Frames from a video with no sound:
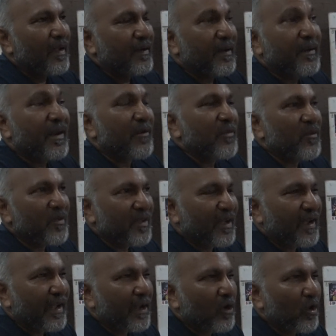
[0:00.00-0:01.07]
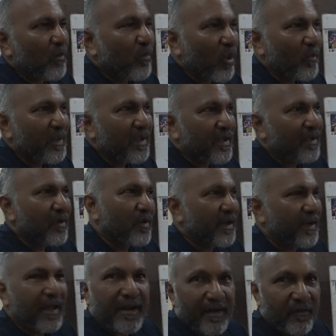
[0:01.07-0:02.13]
The drummer was a guy called Bobby. He
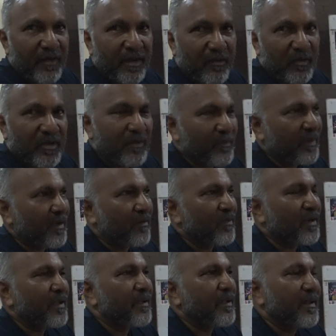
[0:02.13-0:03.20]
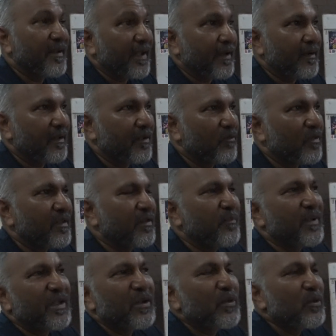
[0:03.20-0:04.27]
died away. He was in
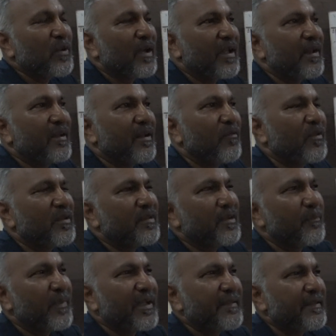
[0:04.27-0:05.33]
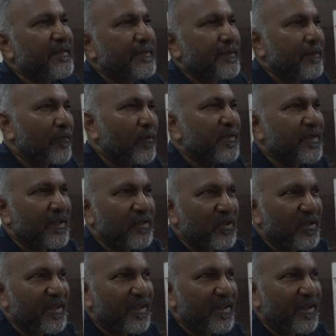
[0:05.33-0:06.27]
piano, and there was a bassist from Sanjay